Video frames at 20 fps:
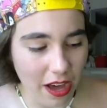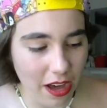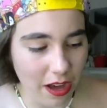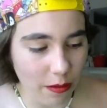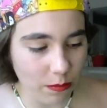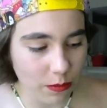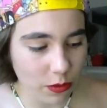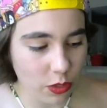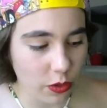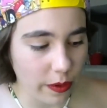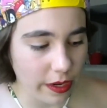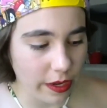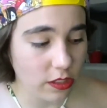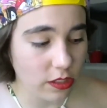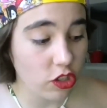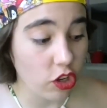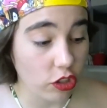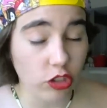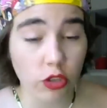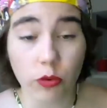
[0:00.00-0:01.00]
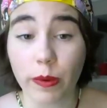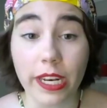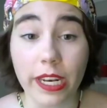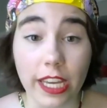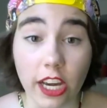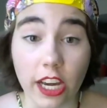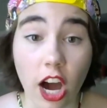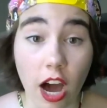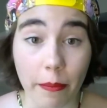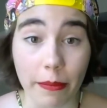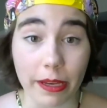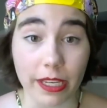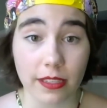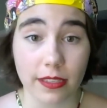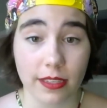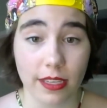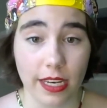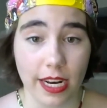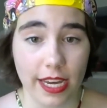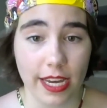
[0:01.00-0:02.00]
So I took to reading
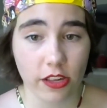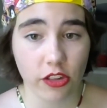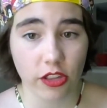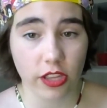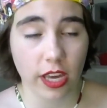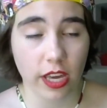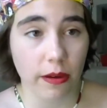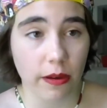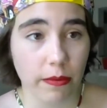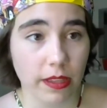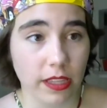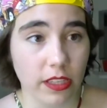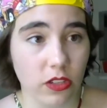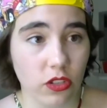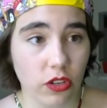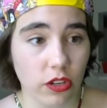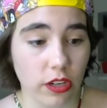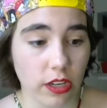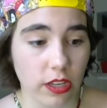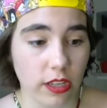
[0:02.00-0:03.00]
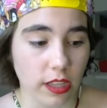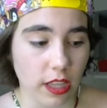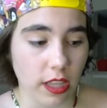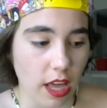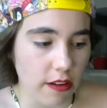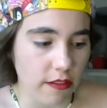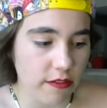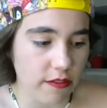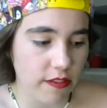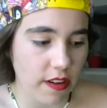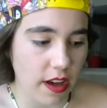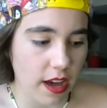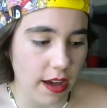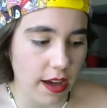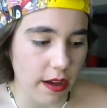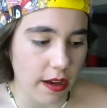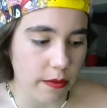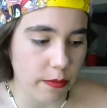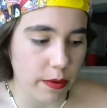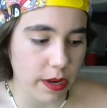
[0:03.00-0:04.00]
comics, and actually I really started to love
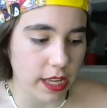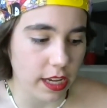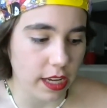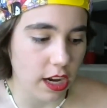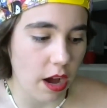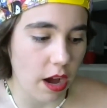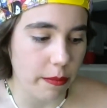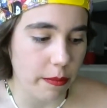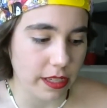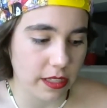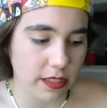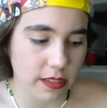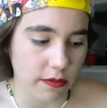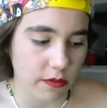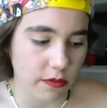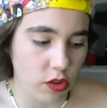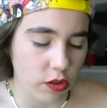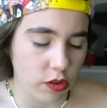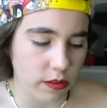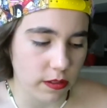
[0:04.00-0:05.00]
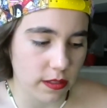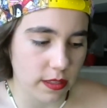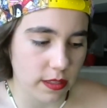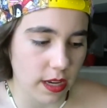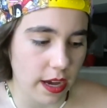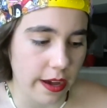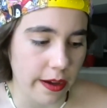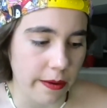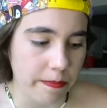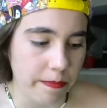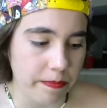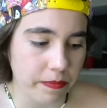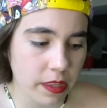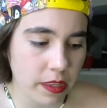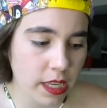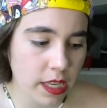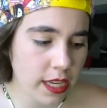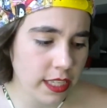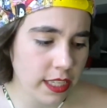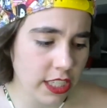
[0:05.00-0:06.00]
reading comics such as
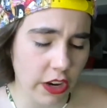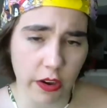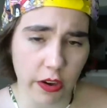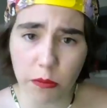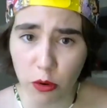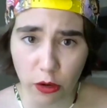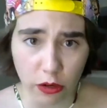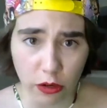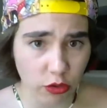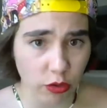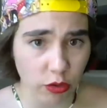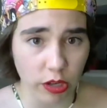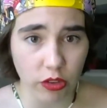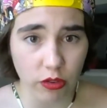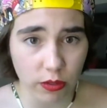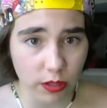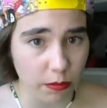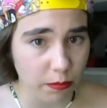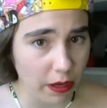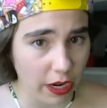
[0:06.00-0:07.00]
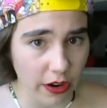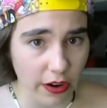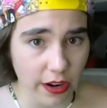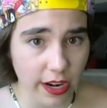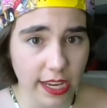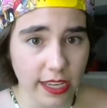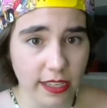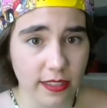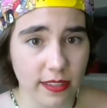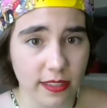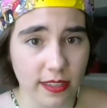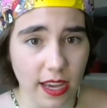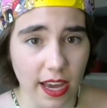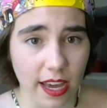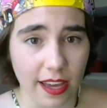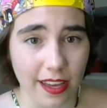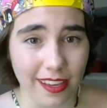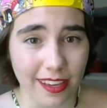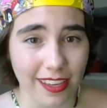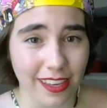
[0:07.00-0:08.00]
Terry Moore's Strangers in Paradise.
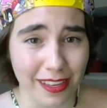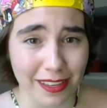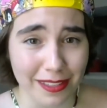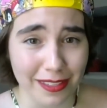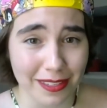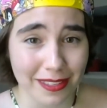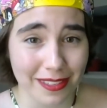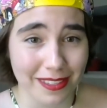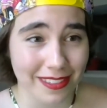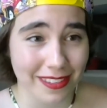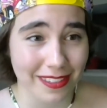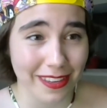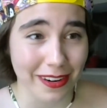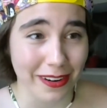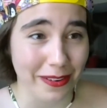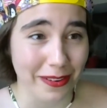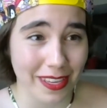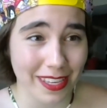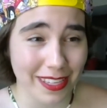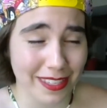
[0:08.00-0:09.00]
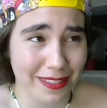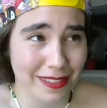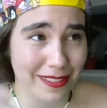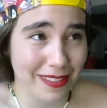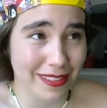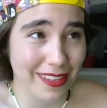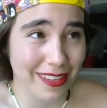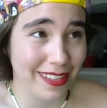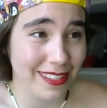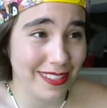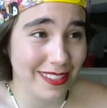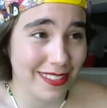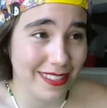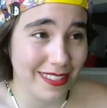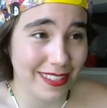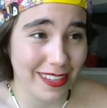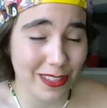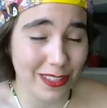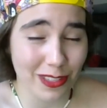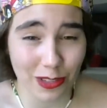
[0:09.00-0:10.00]
He's
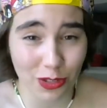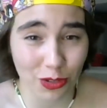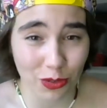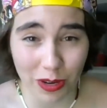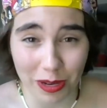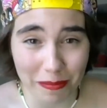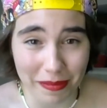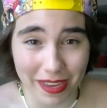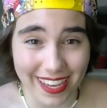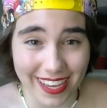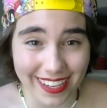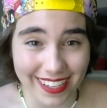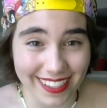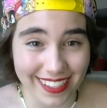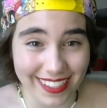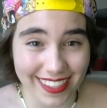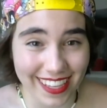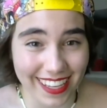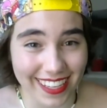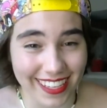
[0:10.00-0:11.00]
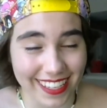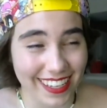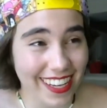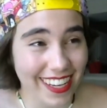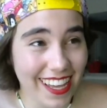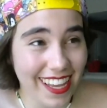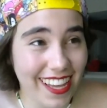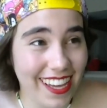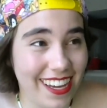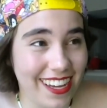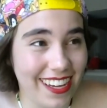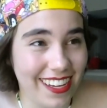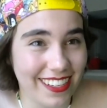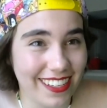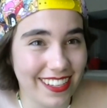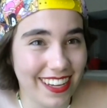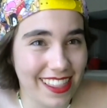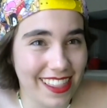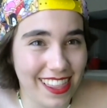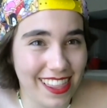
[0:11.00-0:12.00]
a straight man that
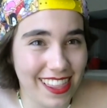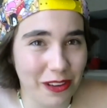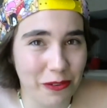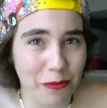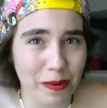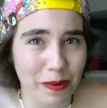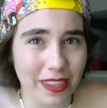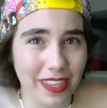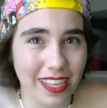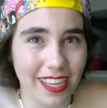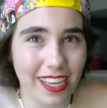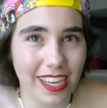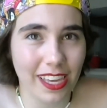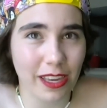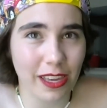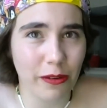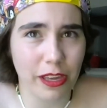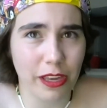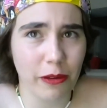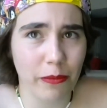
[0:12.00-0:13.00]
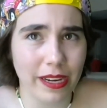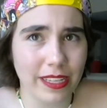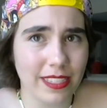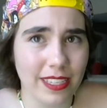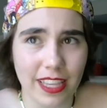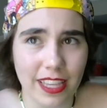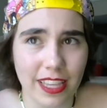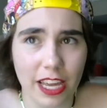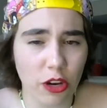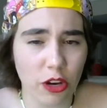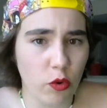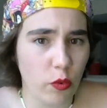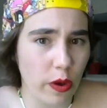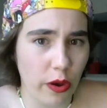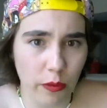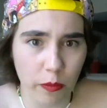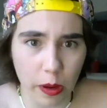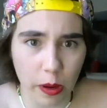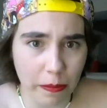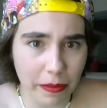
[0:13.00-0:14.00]
I think really he writes a lot of
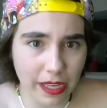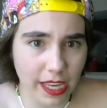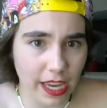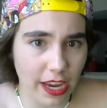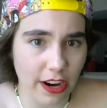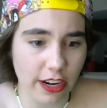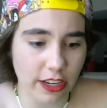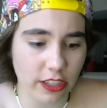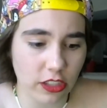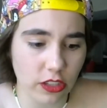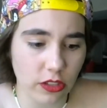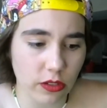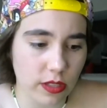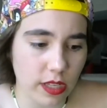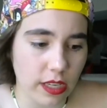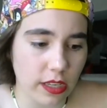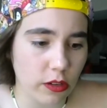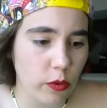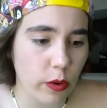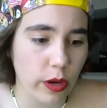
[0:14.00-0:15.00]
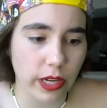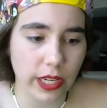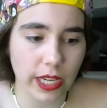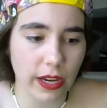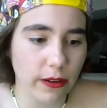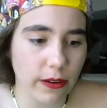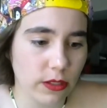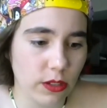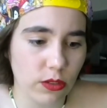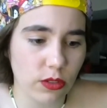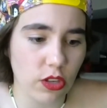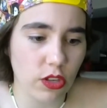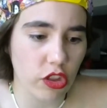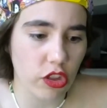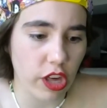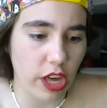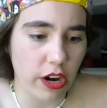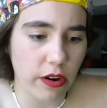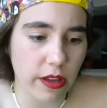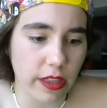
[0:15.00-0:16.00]
queer women characters and queer characters in
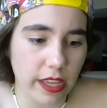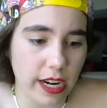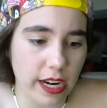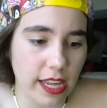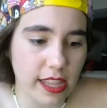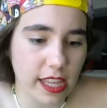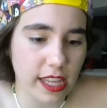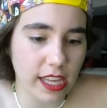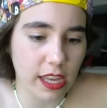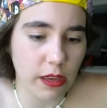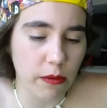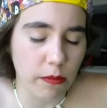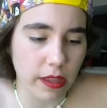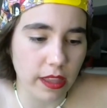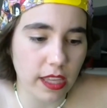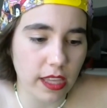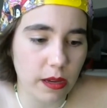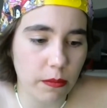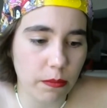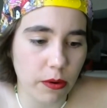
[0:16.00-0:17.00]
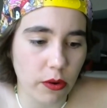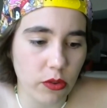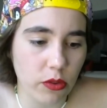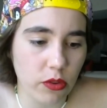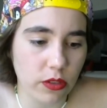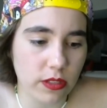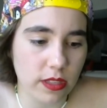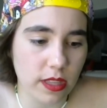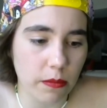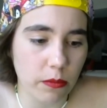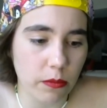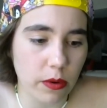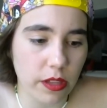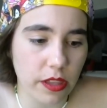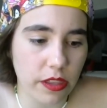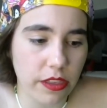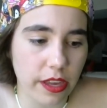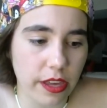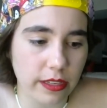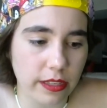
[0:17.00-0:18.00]
general, and I think he really approaches them with
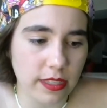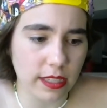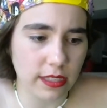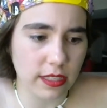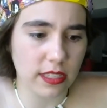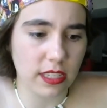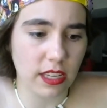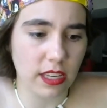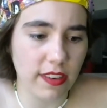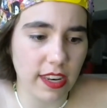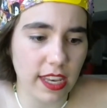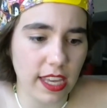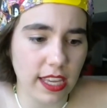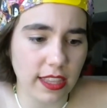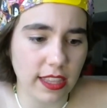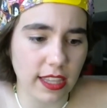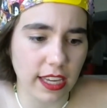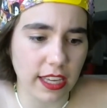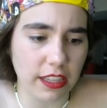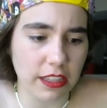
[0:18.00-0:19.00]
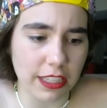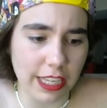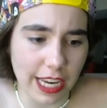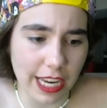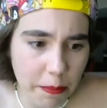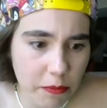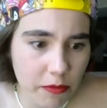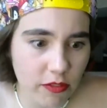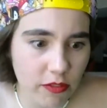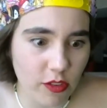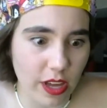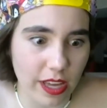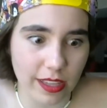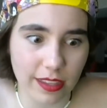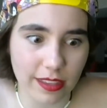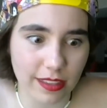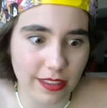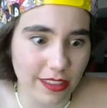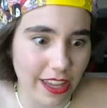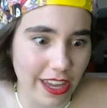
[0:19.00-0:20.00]
a sensitivity and like a depth that
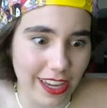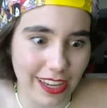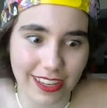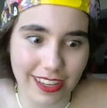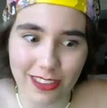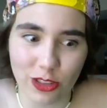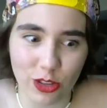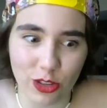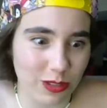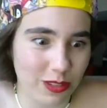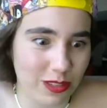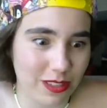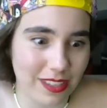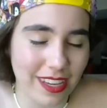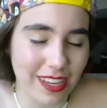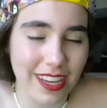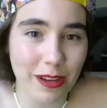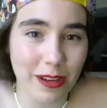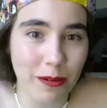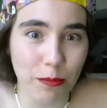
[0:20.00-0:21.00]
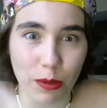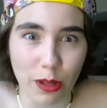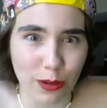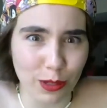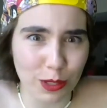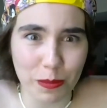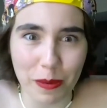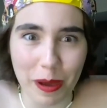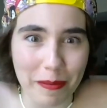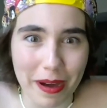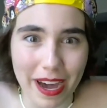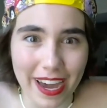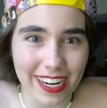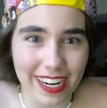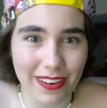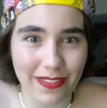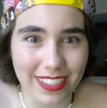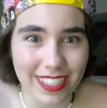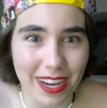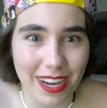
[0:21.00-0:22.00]
like just blows my mind
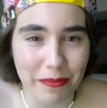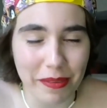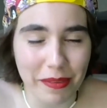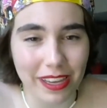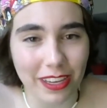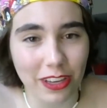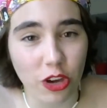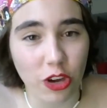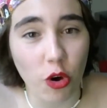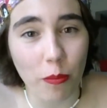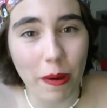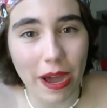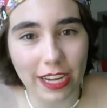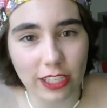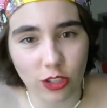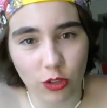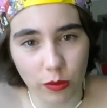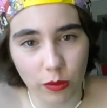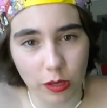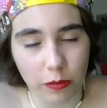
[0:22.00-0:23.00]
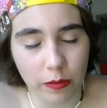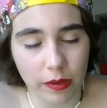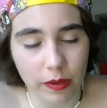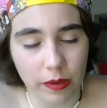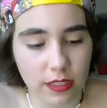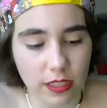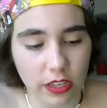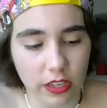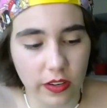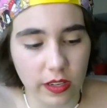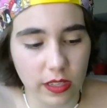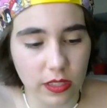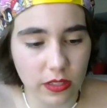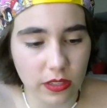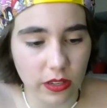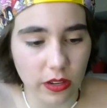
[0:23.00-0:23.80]
every time I go back to reread the series.